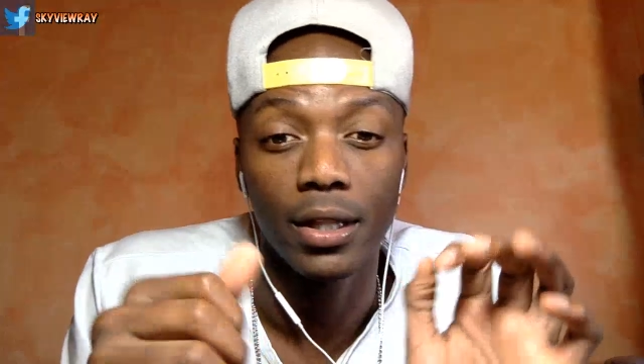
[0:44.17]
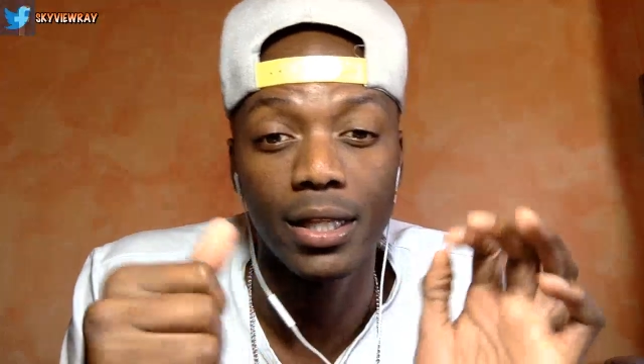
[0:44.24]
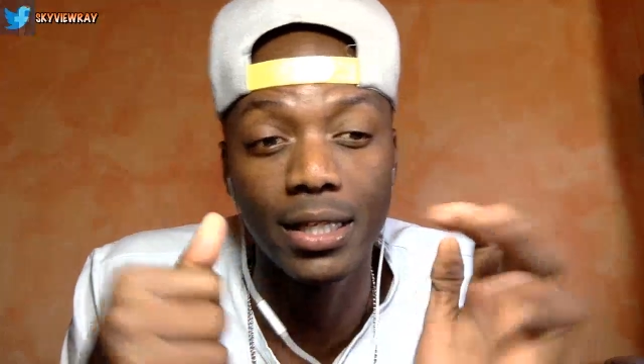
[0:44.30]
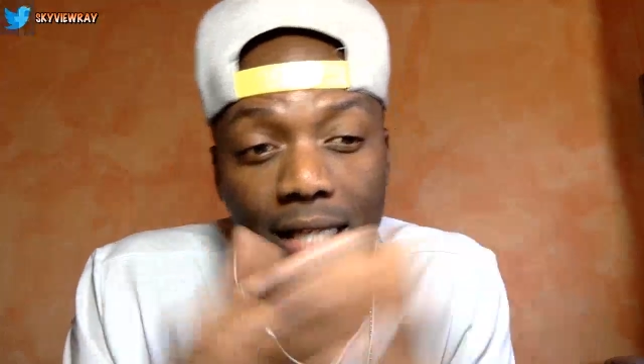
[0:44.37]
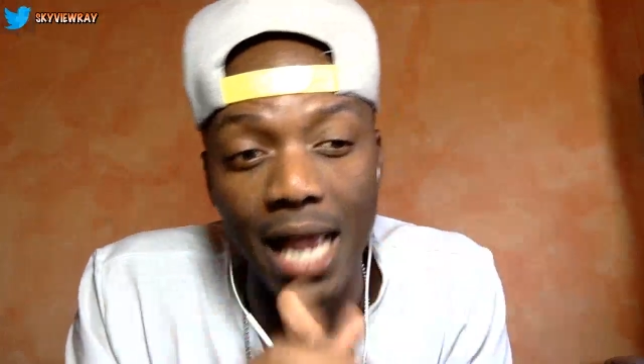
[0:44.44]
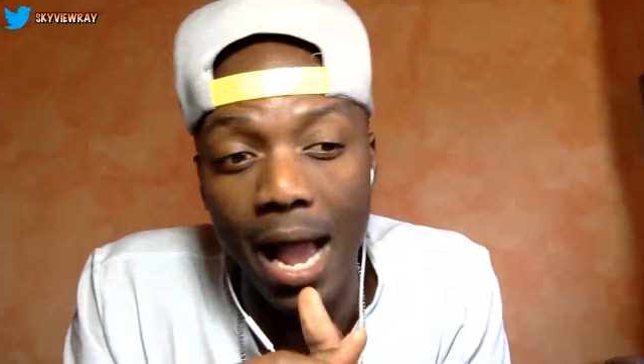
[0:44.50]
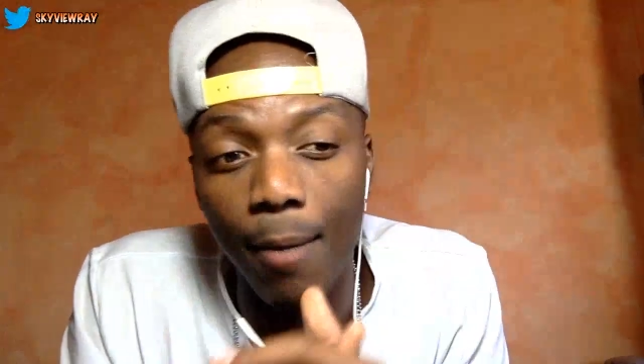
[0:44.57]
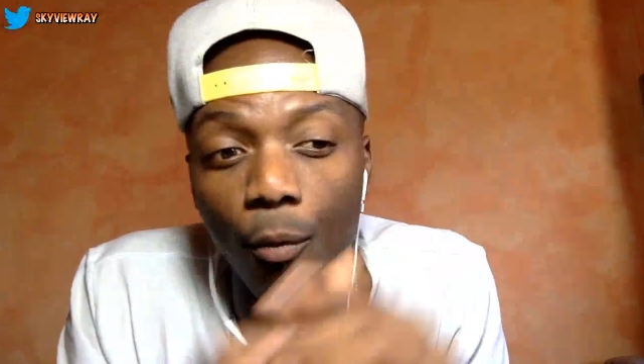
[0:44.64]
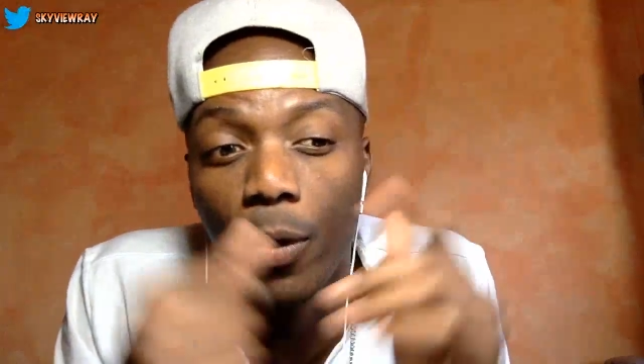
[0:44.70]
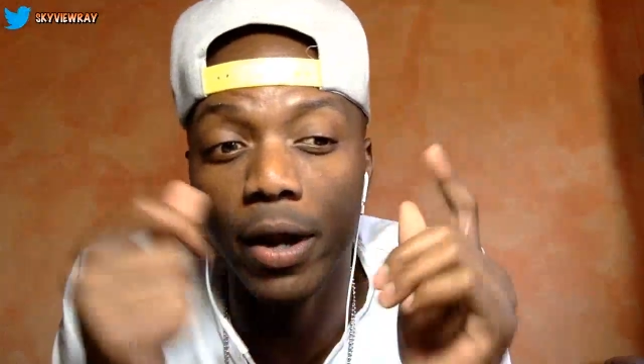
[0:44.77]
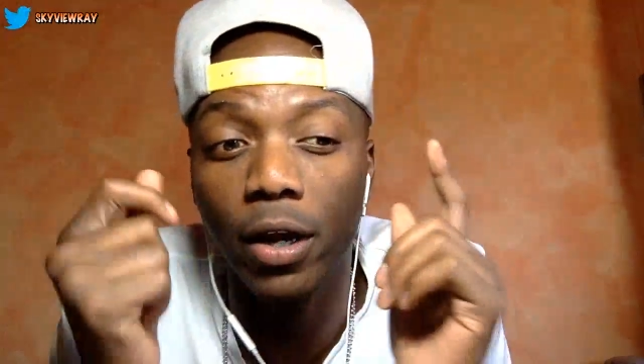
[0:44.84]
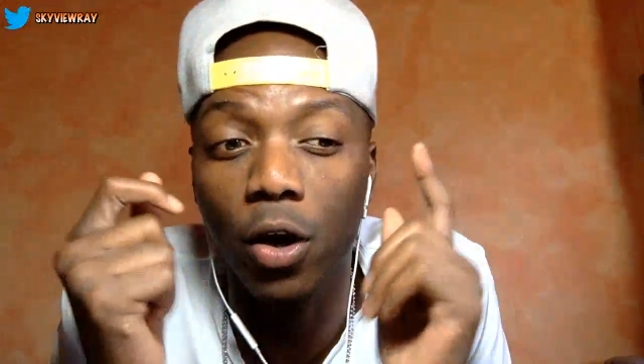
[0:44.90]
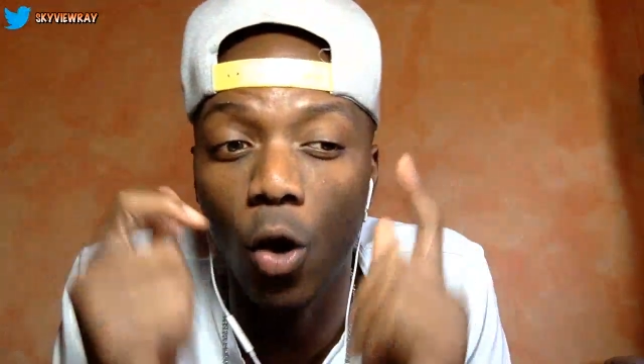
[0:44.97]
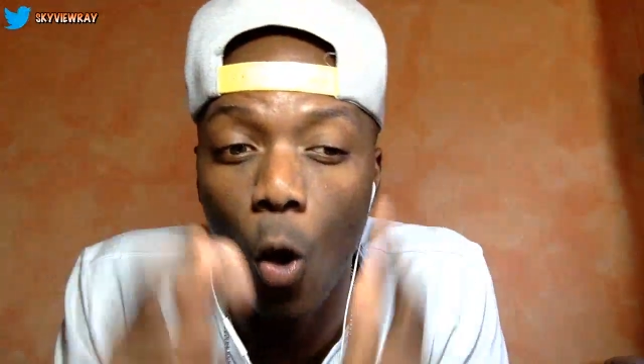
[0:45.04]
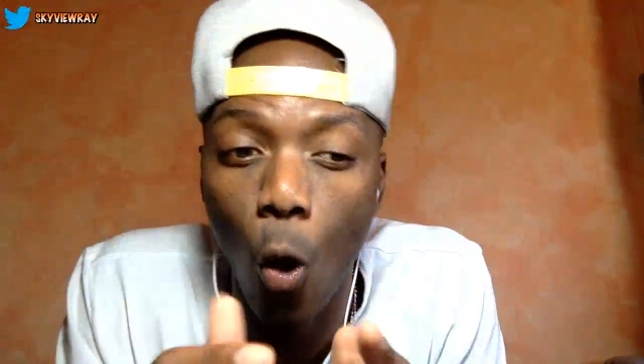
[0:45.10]
The time
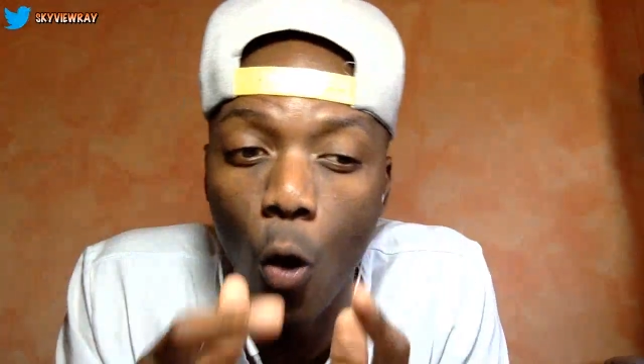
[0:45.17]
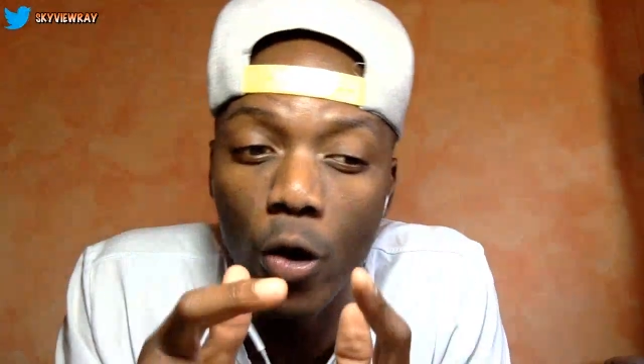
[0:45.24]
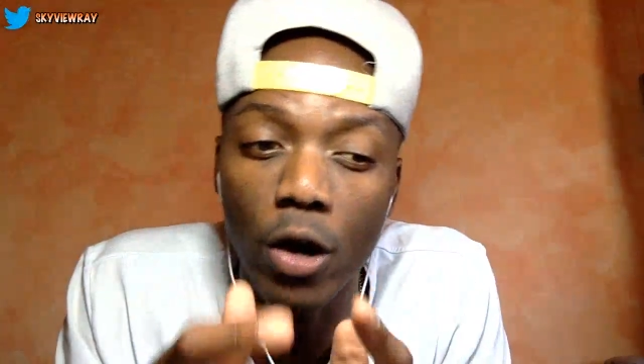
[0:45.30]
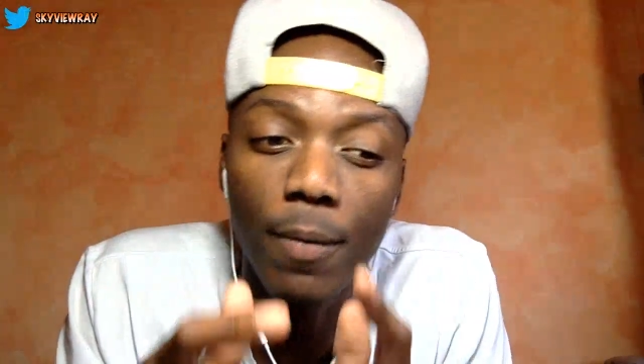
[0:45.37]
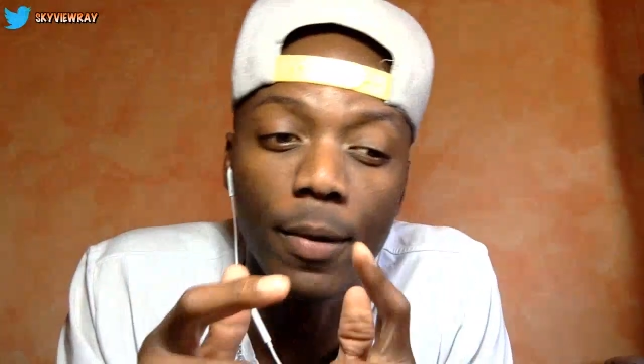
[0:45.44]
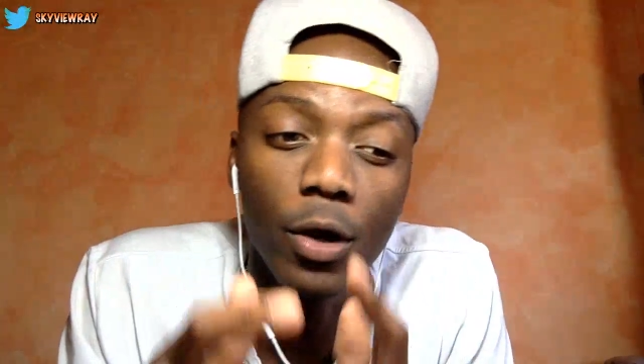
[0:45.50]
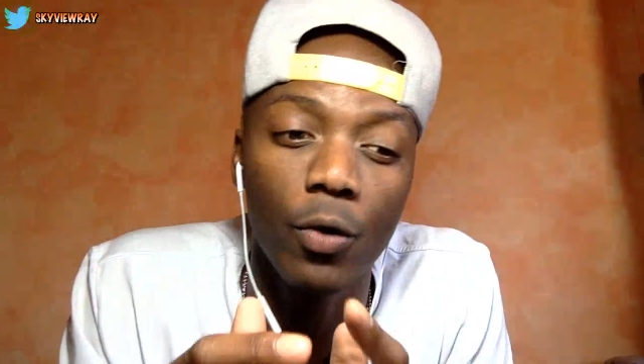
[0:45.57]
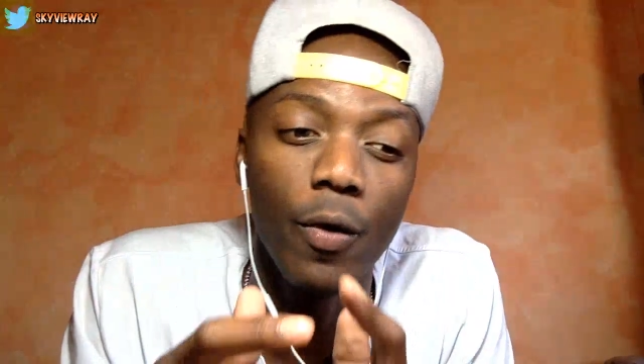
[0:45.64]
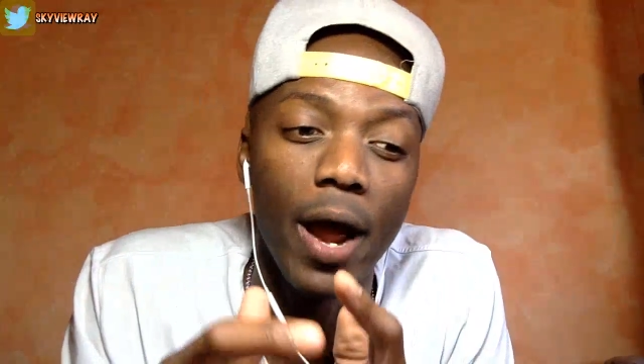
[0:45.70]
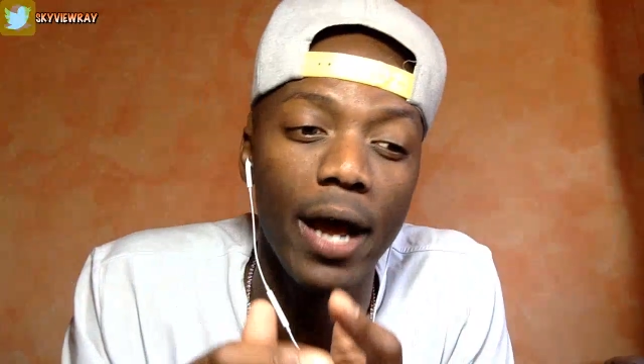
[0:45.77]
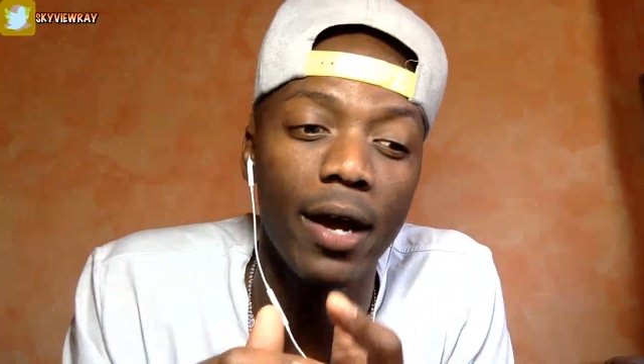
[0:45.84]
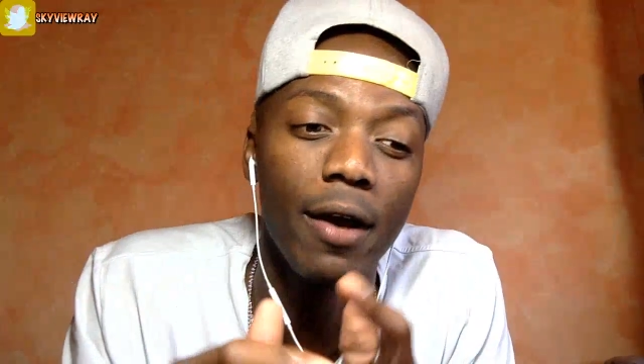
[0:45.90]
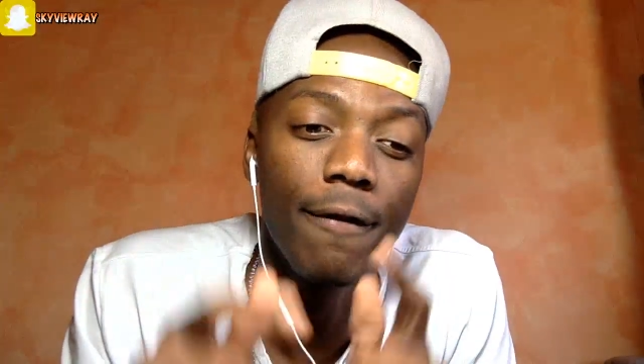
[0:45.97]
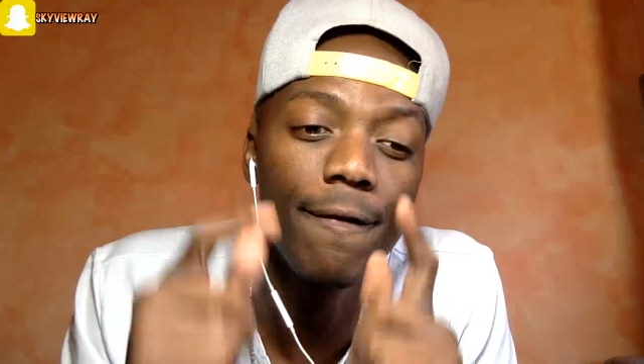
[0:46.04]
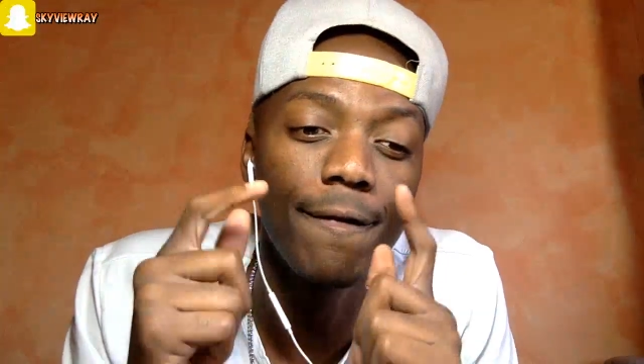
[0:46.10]
when Conor
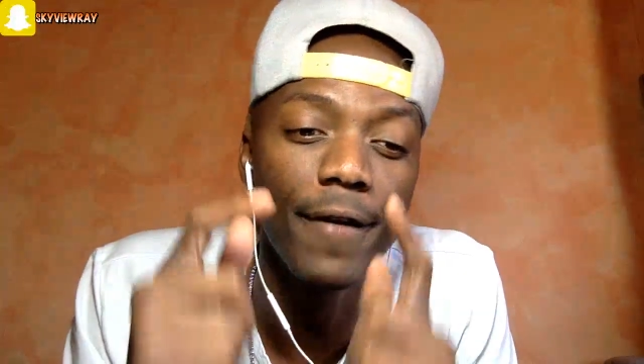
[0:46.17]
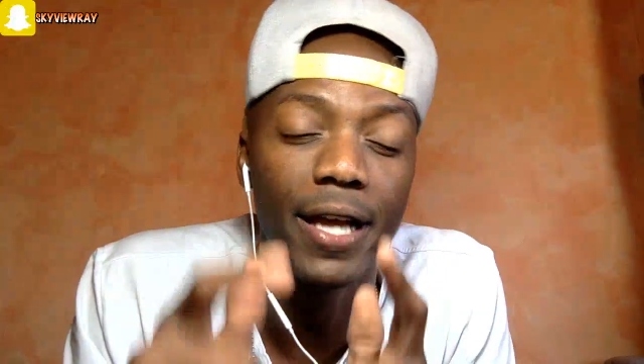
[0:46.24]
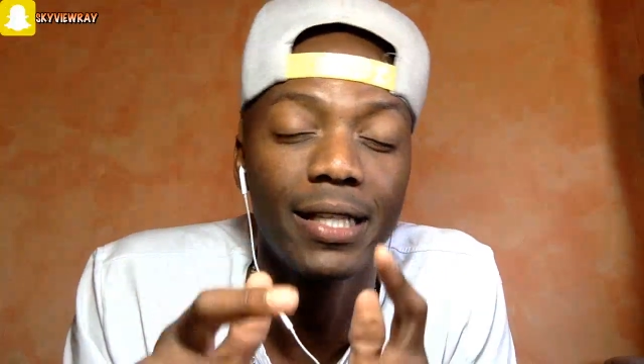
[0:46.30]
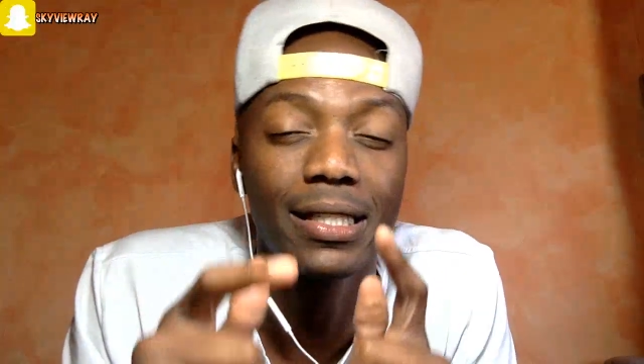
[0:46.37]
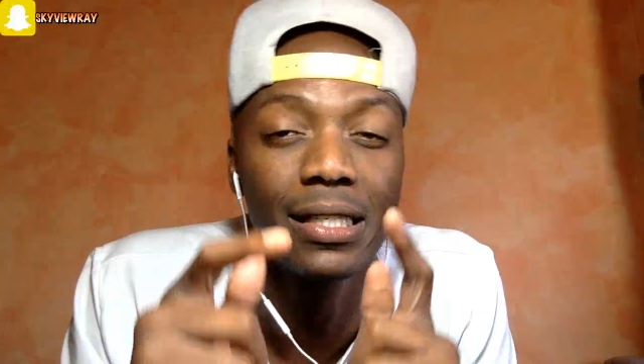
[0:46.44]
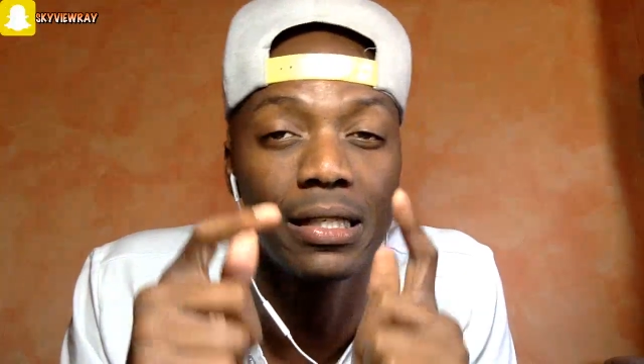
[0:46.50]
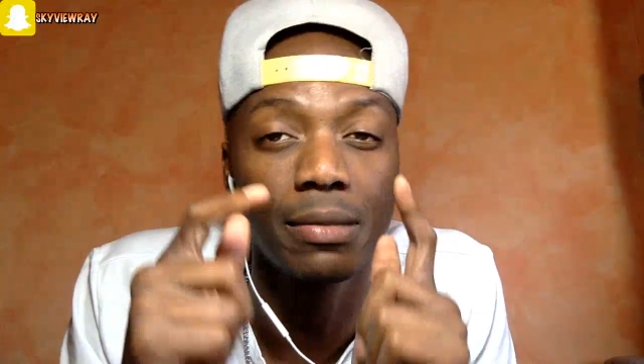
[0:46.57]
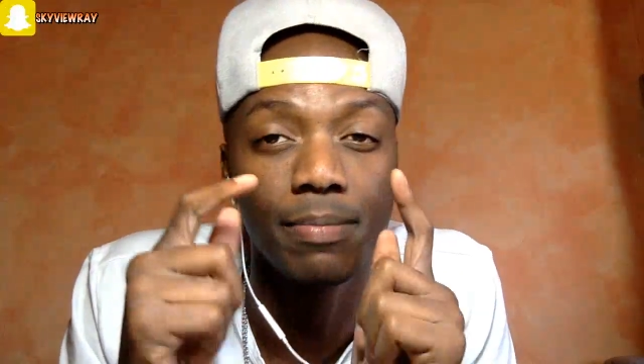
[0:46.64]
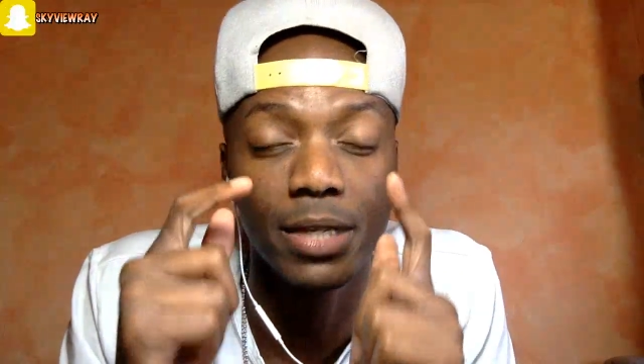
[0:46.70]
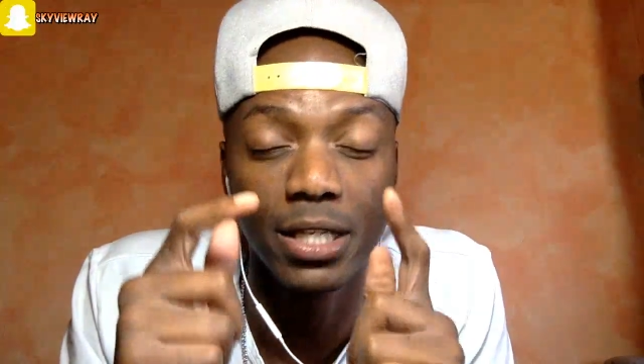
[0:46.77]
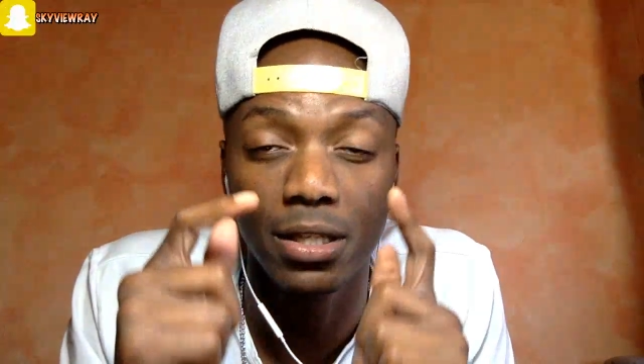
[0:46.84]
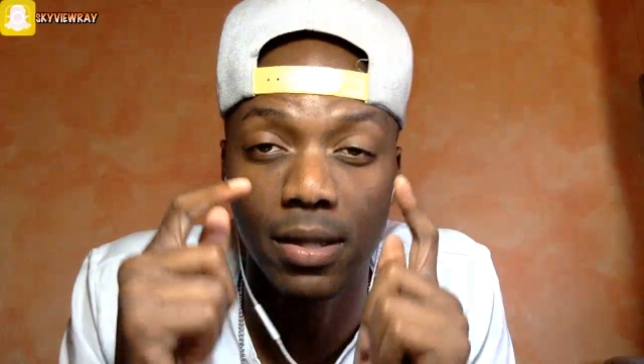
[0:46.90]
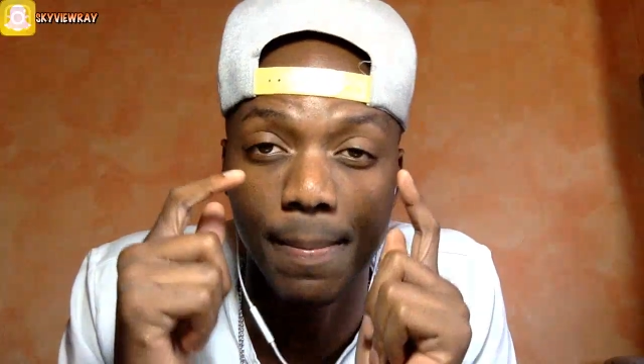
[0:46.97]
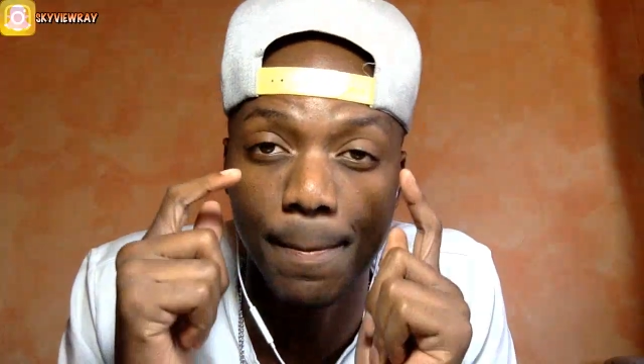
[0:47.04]
McGregor faces Mr.